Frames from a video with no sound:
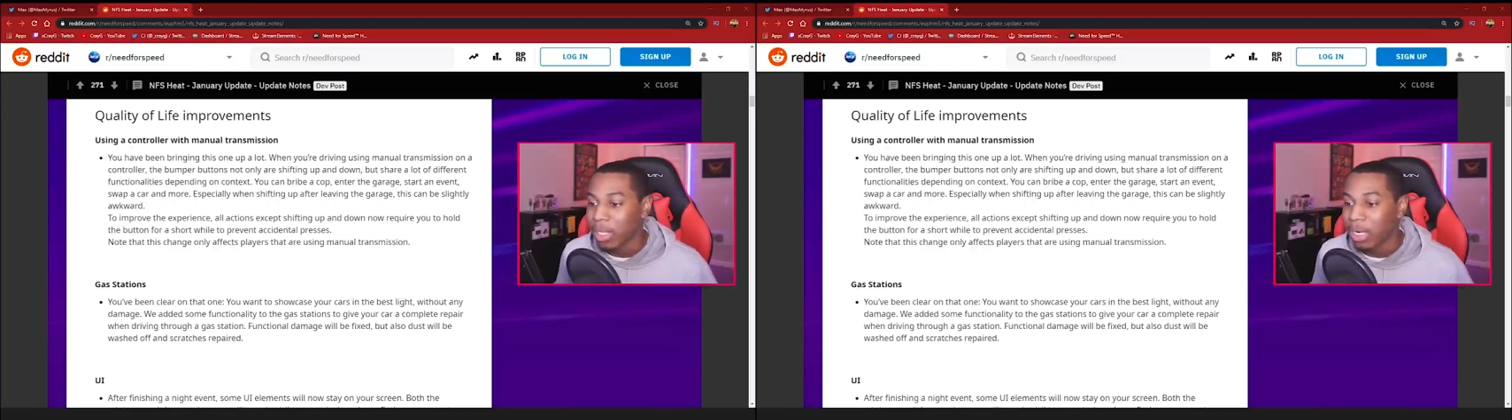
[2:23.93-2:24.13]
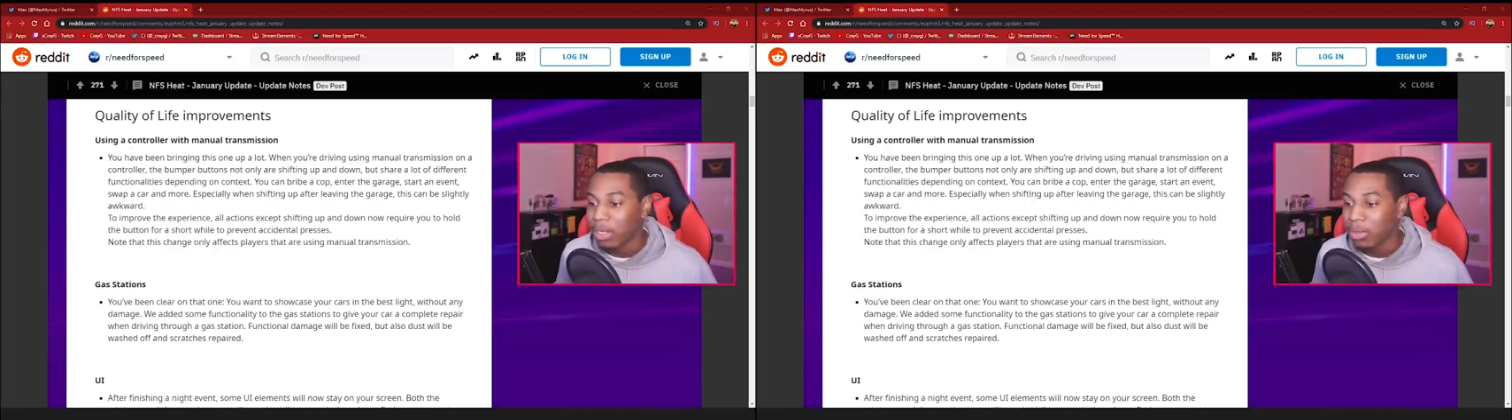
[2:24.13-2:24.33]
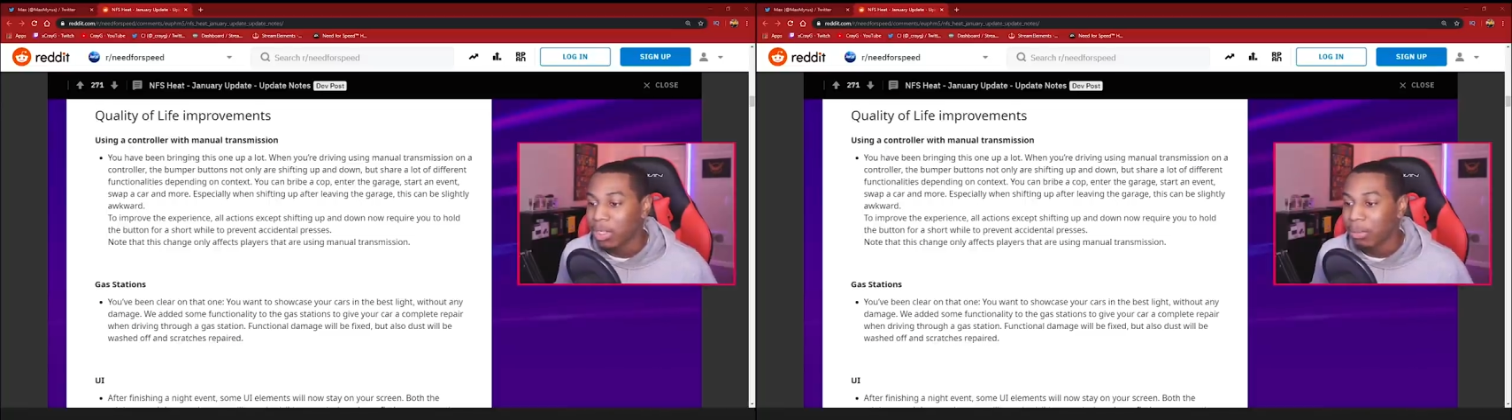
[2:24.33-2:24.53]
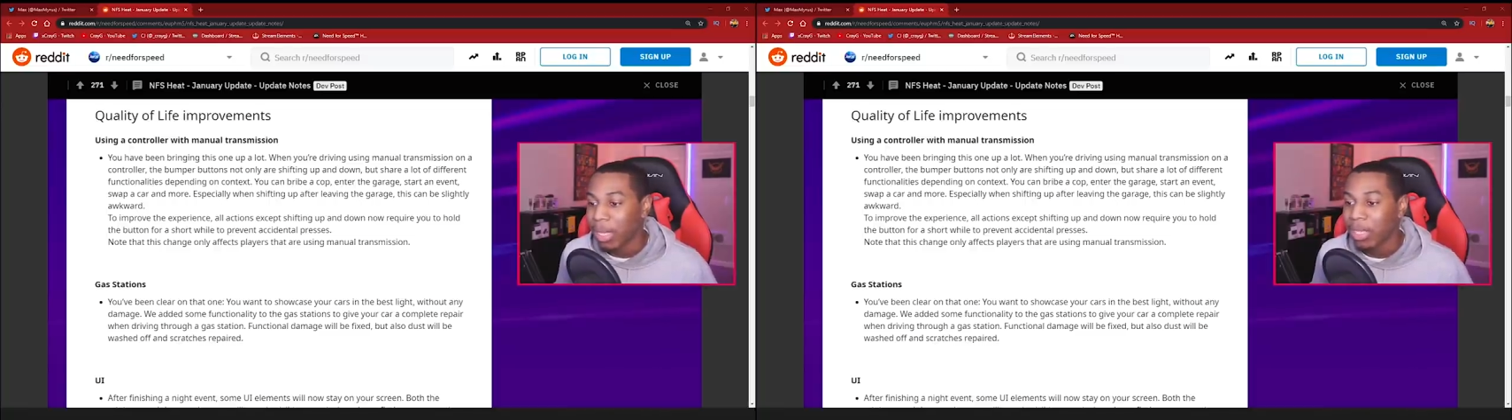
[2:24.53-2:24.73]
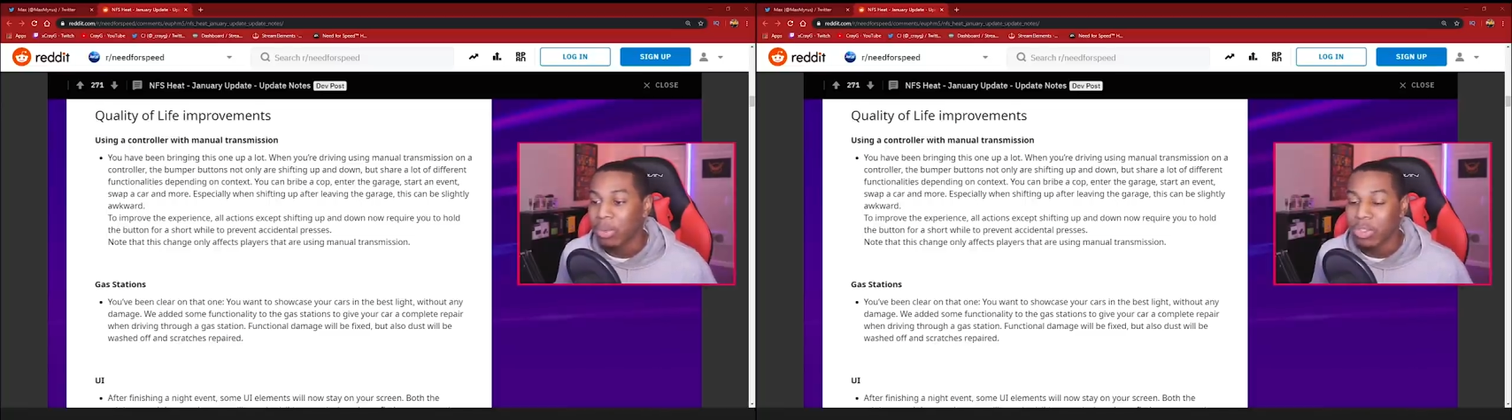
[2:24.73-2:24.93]
that are using
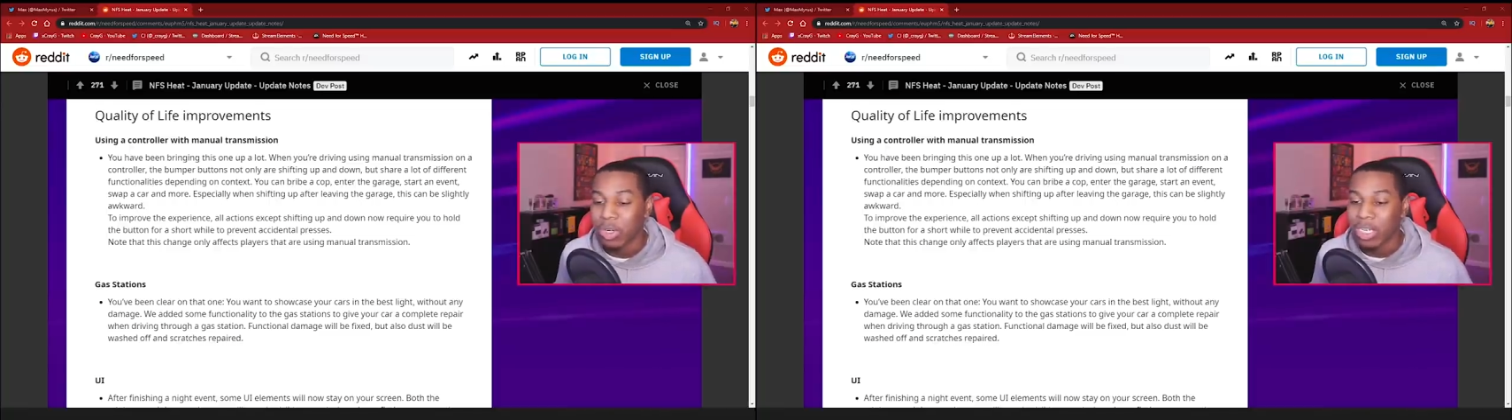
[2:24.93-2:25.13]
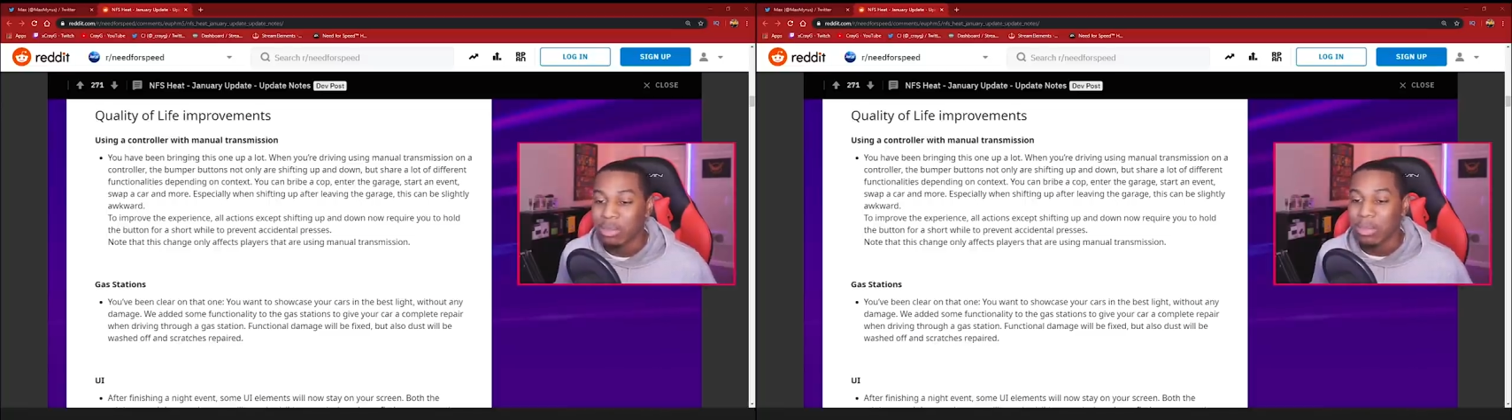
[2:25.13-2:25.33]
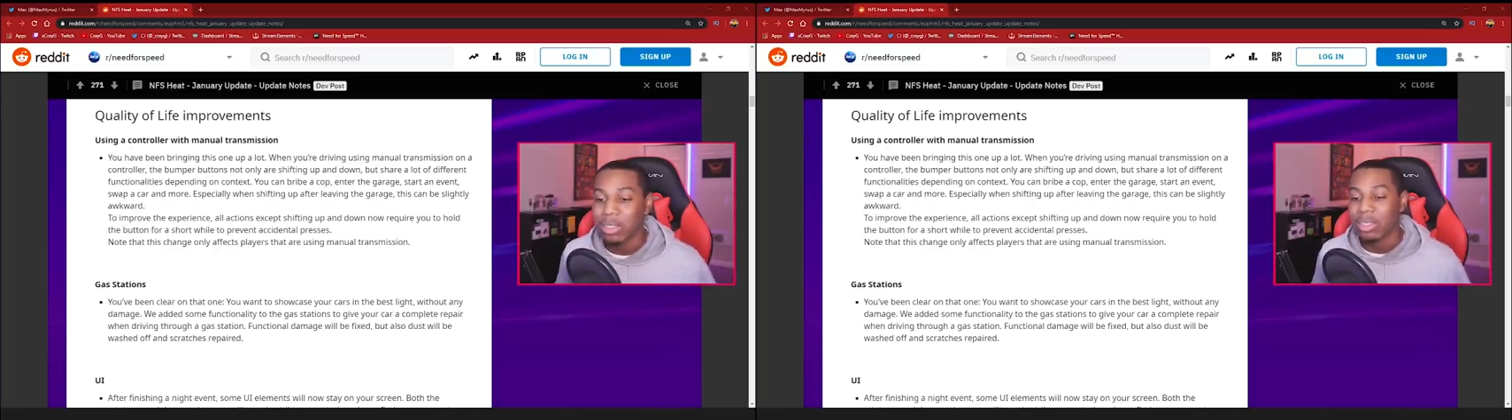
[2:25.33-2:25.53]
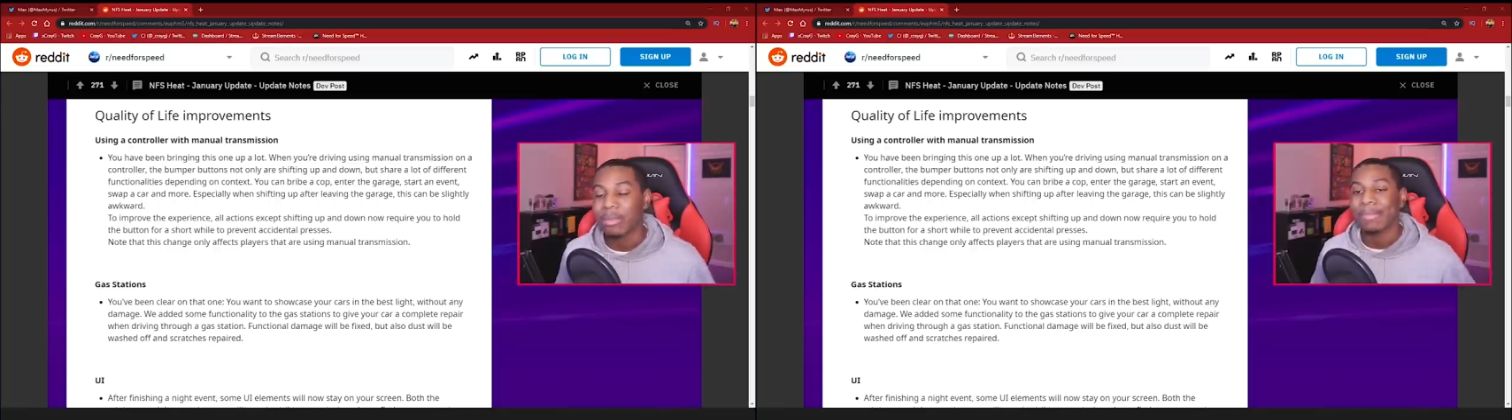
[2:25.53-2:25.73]
manual transmission.